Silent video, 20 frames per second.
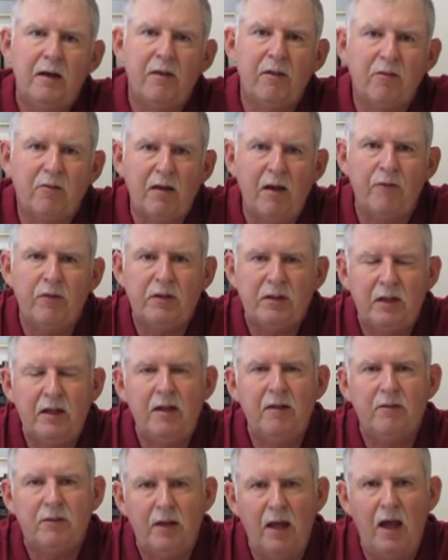of the
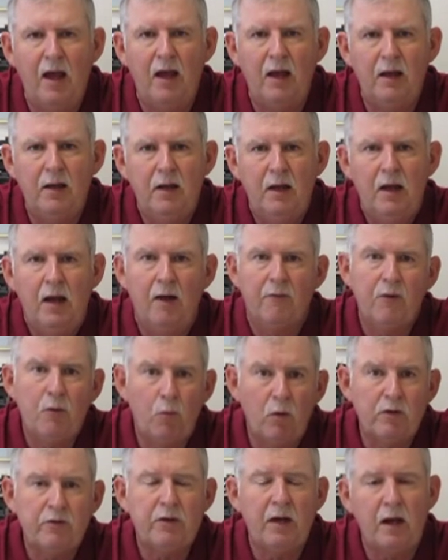17th day,
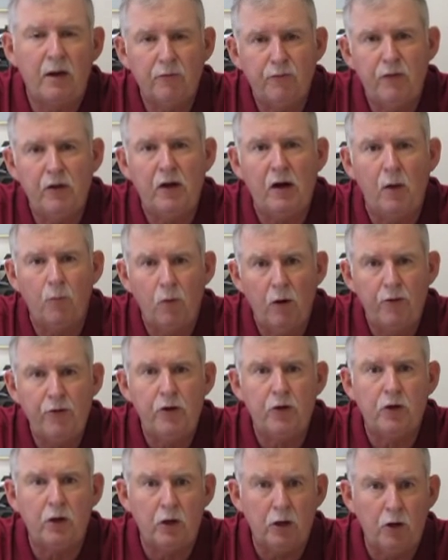everyone's got to figure out whether
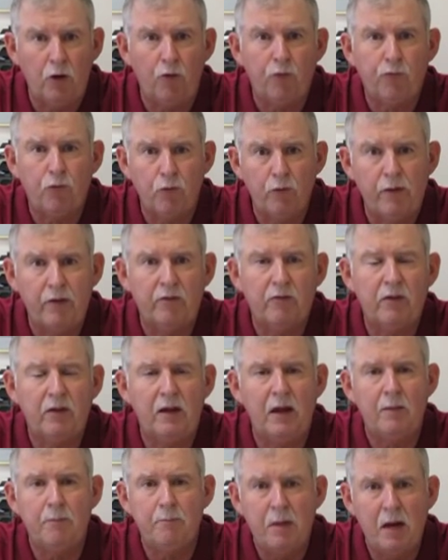you're going to go through with this and
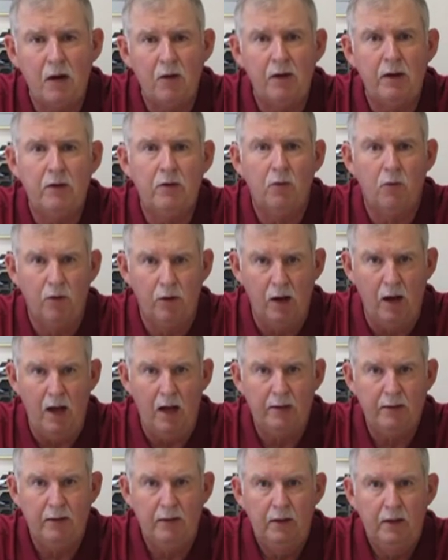get married or
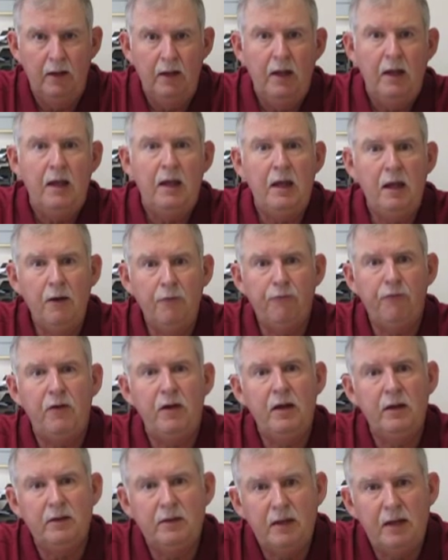not. If
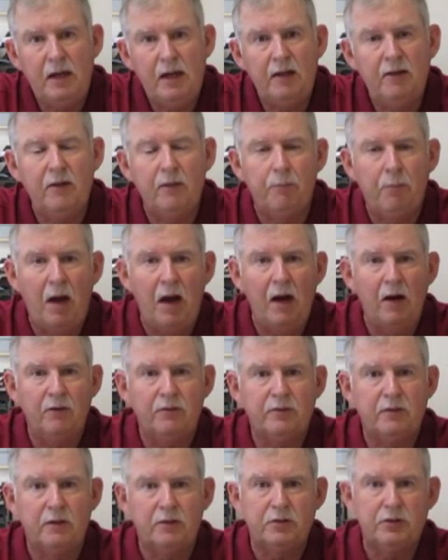indeed the buyer
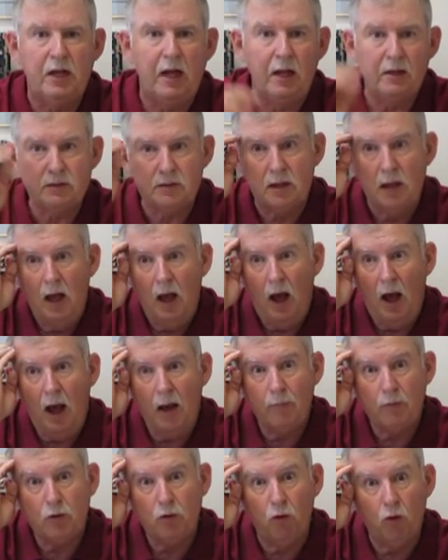says, yes,
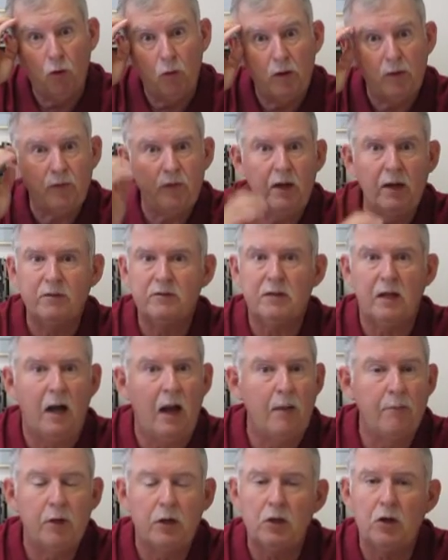I'm cool with this and
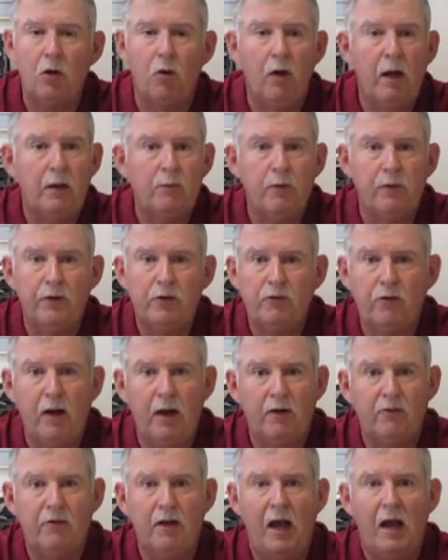I'm going to go ahead with the
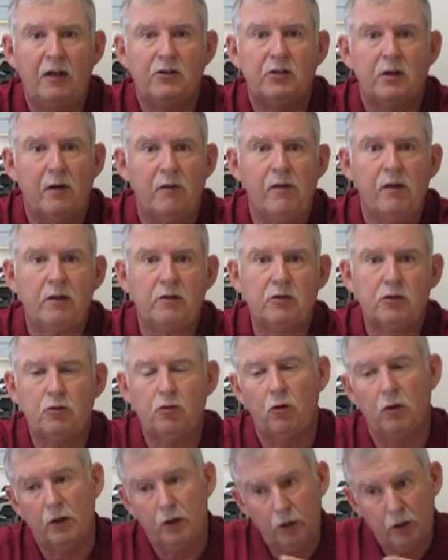transaction, everything's
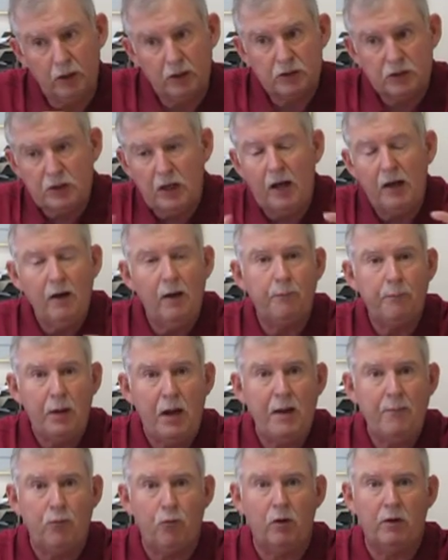cool, and you're going to sign up
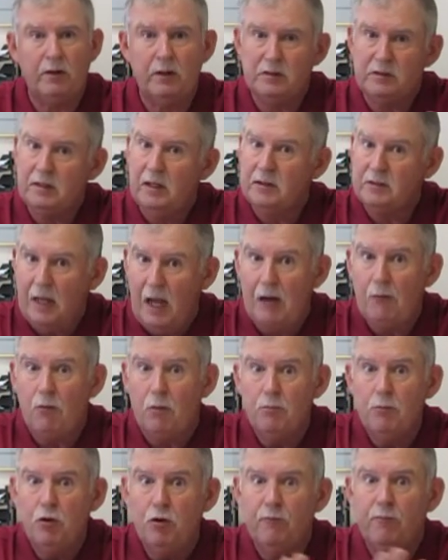paperwork that says, I
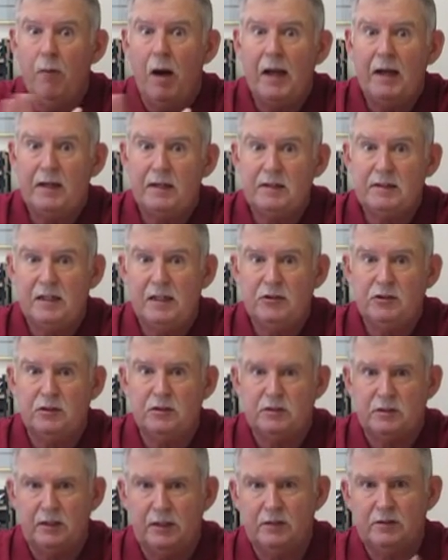remove my
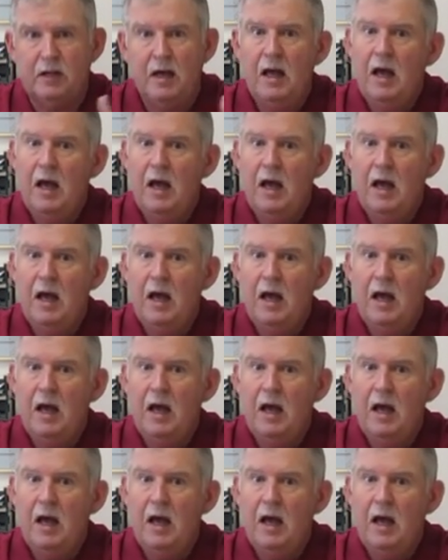contingencies,